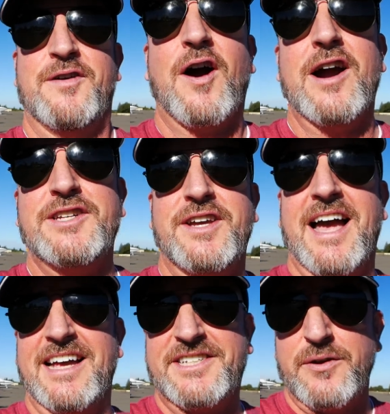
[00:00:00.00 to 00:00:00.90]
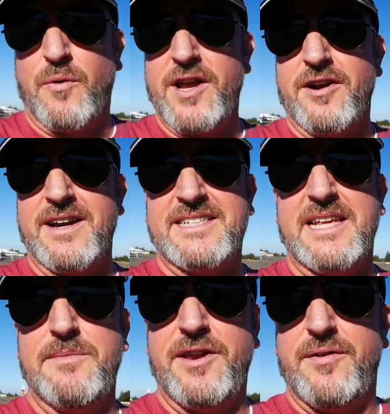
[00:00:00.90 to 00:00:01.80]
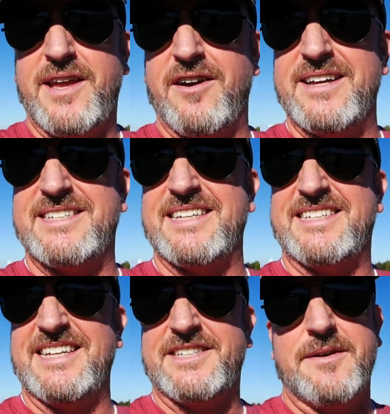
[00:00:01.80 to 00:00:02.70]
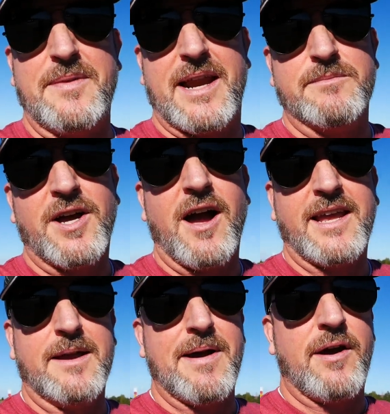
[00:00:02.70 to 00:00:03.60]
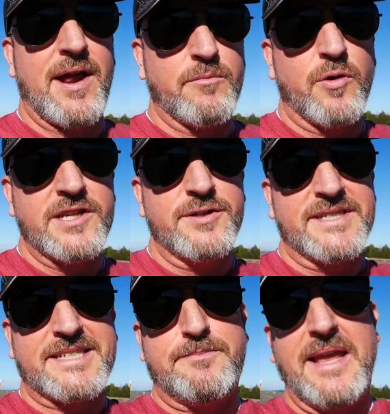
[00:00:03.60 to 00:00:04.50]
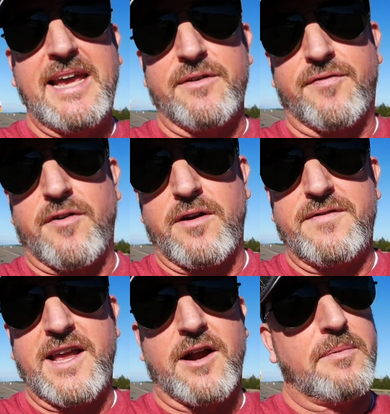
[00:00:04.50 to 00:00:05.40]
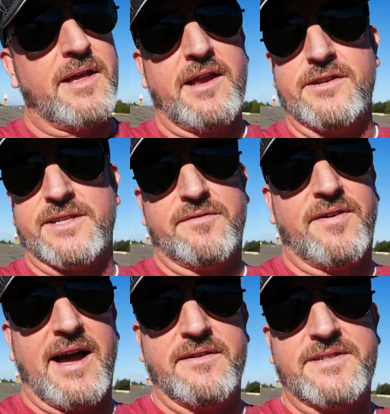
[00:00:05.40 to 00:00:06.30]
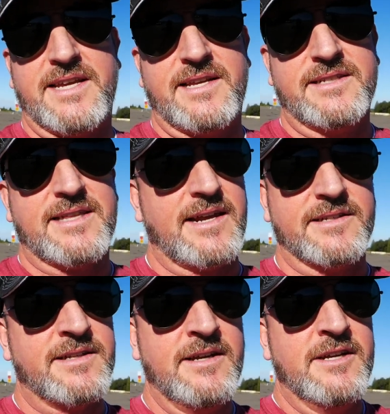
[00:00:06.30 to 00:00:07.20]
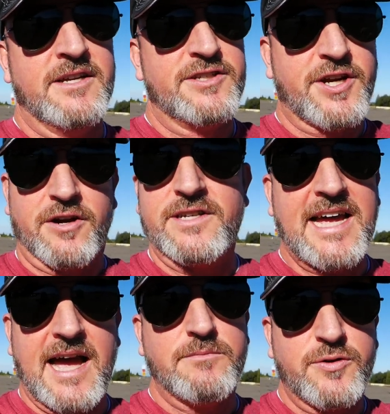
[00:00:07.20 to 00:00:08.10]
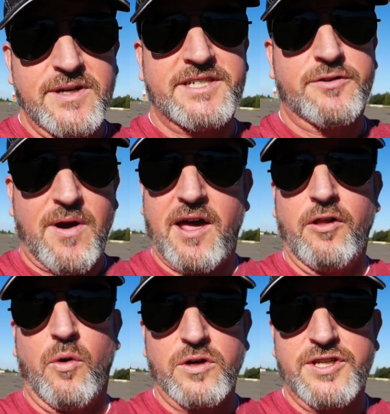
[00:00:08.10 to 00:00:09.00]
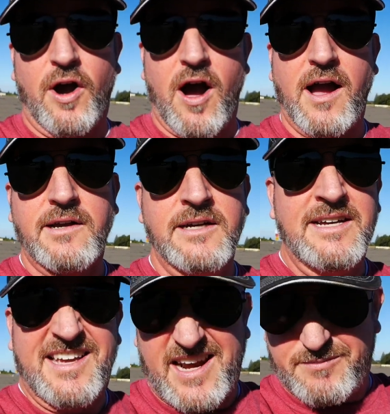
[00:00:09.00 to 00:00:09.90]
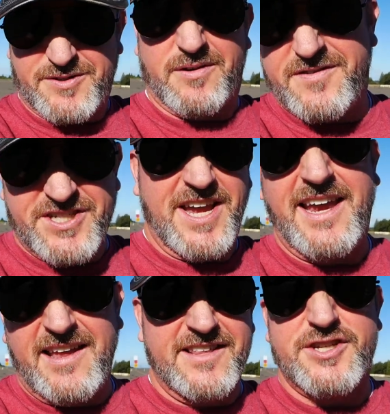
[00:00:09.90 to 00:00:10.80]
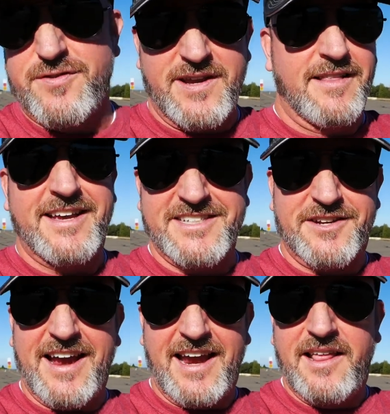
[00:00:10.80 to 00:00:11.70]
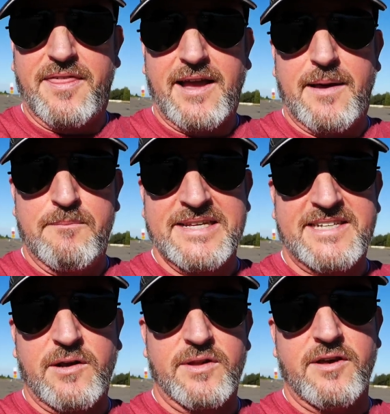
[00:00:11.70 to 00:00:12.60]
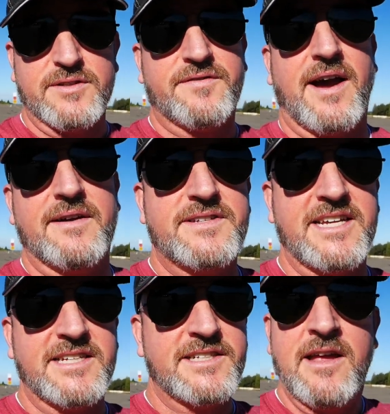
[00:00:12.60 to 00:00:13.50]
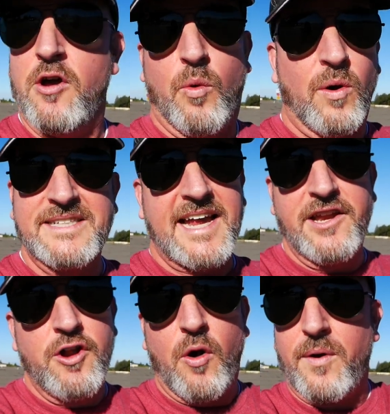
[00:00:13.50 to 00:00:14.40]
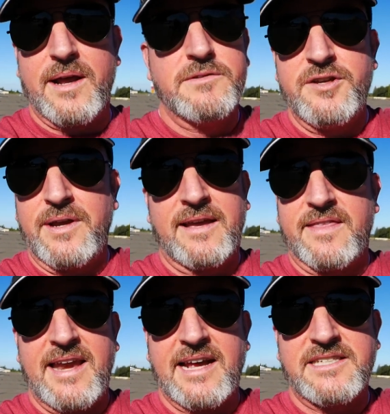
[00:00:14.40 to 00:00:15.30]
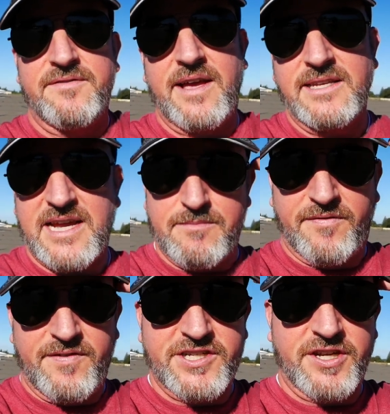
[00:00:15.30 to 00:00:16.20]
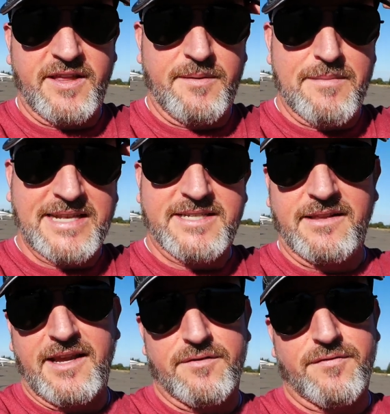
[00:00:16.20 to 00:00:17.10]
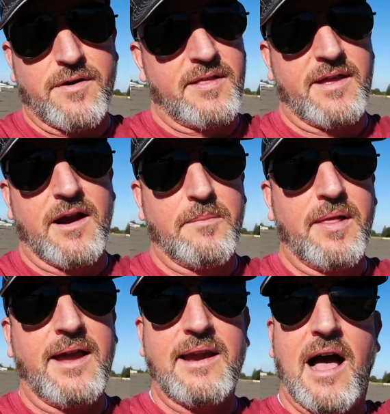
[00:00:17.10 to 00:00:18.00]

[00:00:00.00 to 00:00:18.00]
All right, you guys, so what you're going to see me do here is the system that I'm talking about. I'm going to speak in front of the airplane using five T's, that is turn, time, twist, throttle, or talk, and I'm sort of shaking the tree like, is there anything I'm missing with those five T's? Once I know what I'm doing at the next event, I'm officially mentally in front of the airplane.